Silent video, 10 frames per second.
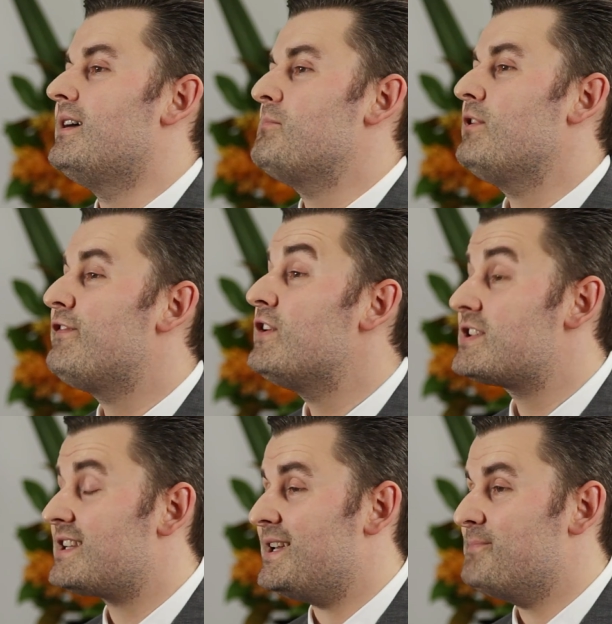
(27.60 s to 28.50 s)
But
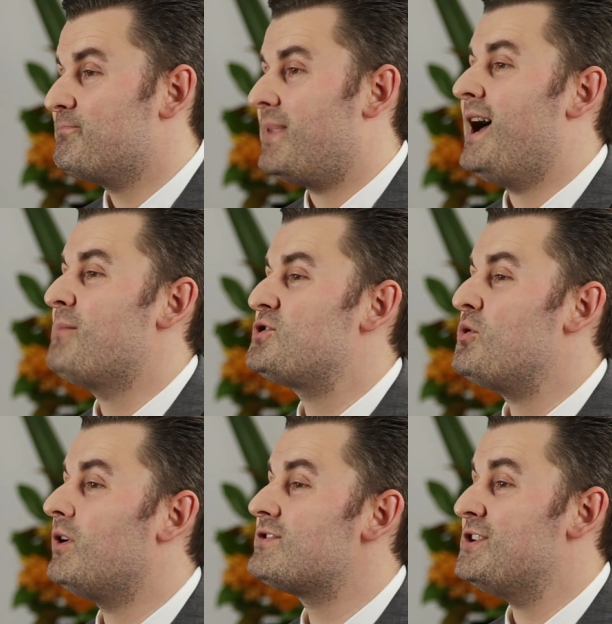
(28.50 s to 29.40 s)
firstly, perhaps you'll
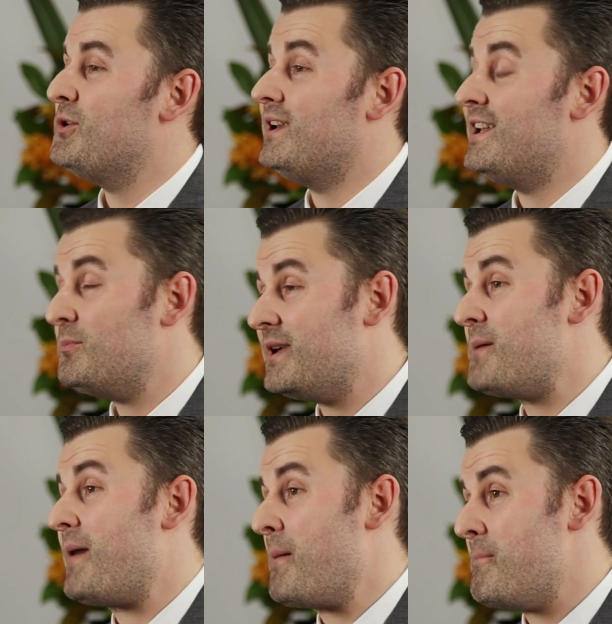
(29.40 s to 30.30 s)
want to know a little bit
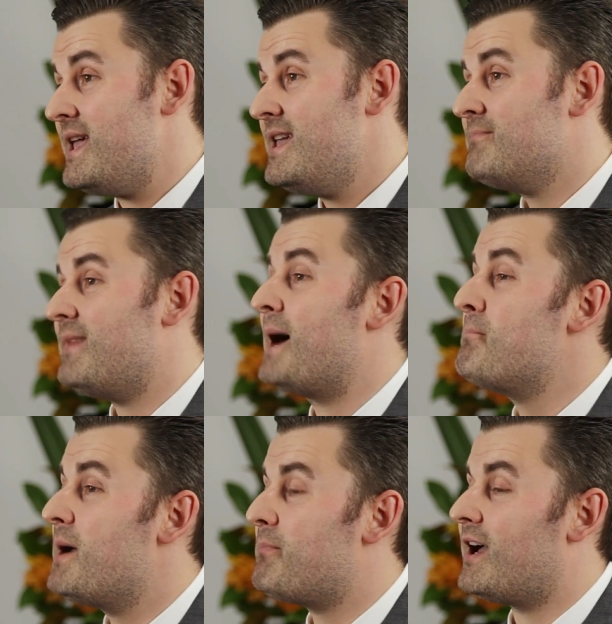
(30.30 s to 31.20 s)
about me and
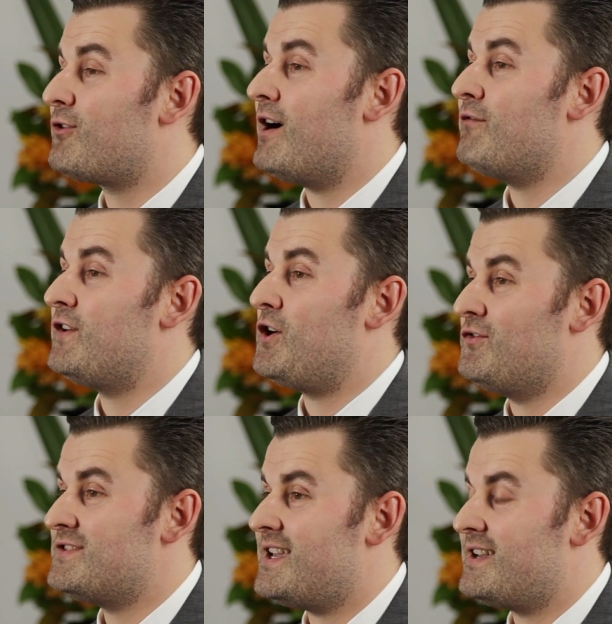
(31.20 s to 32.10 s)
my background for
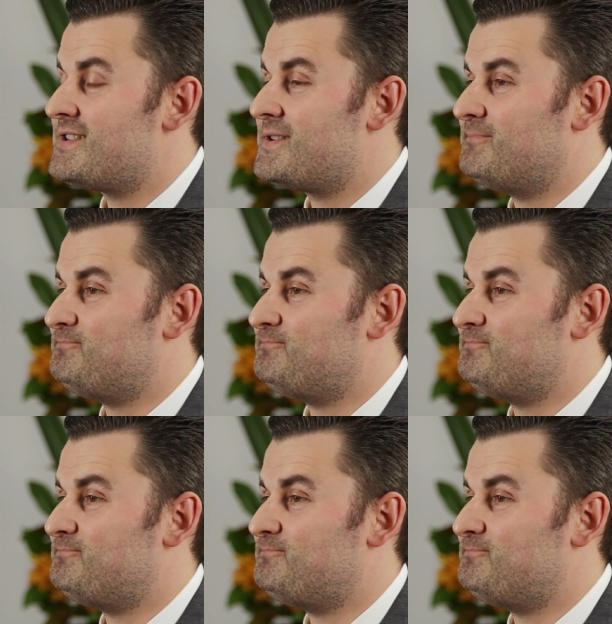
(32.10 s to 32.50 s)
context.